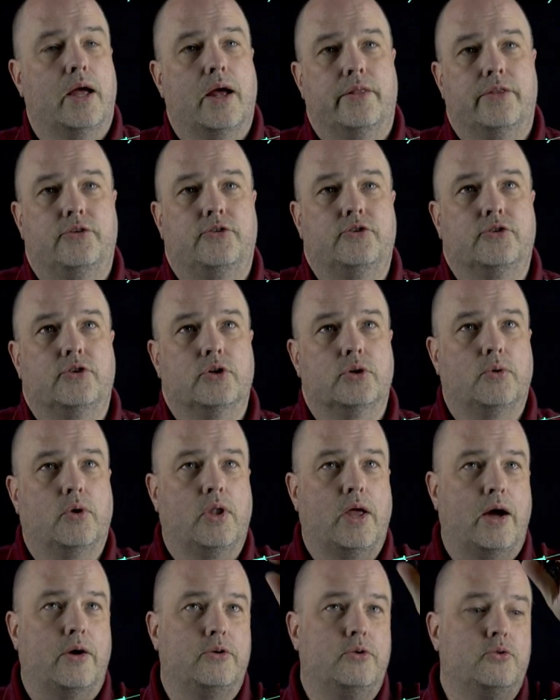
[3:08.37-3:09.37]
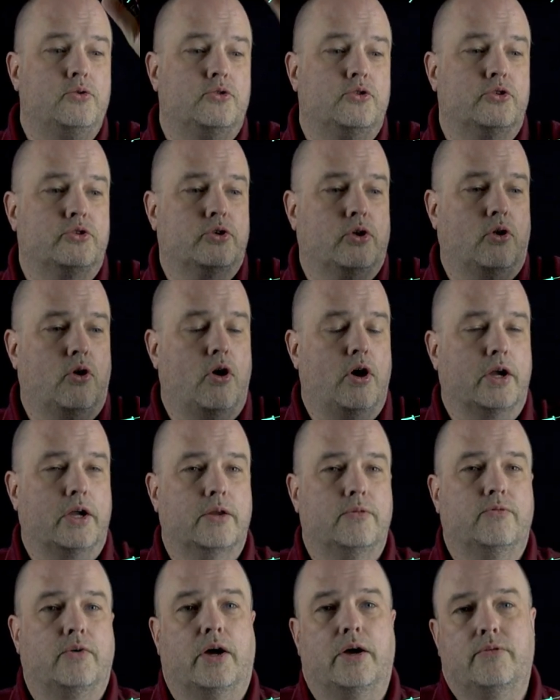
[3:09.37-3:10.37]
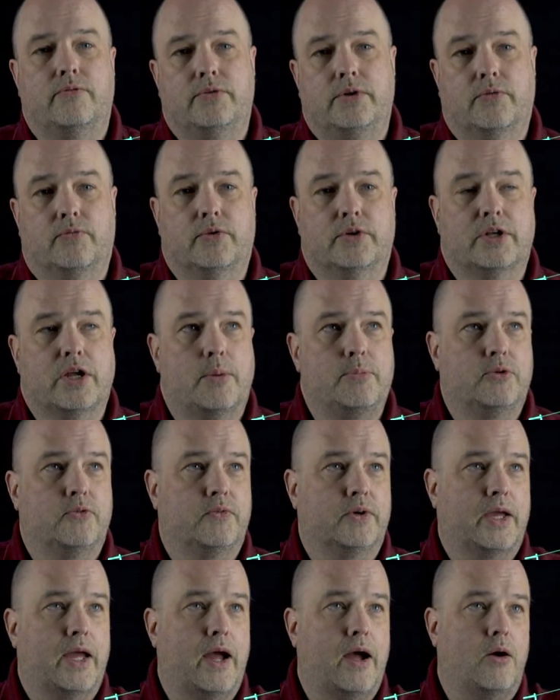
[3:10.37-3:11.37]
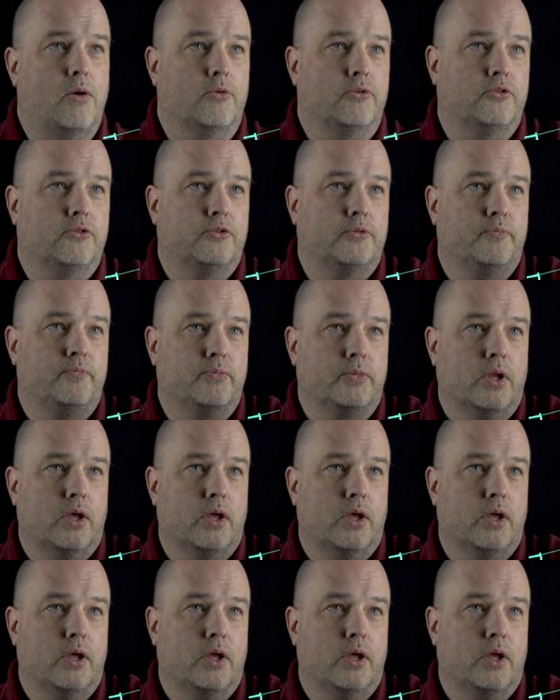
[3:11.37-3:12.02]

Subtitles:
This is going to allow users to log in via different types of accounts.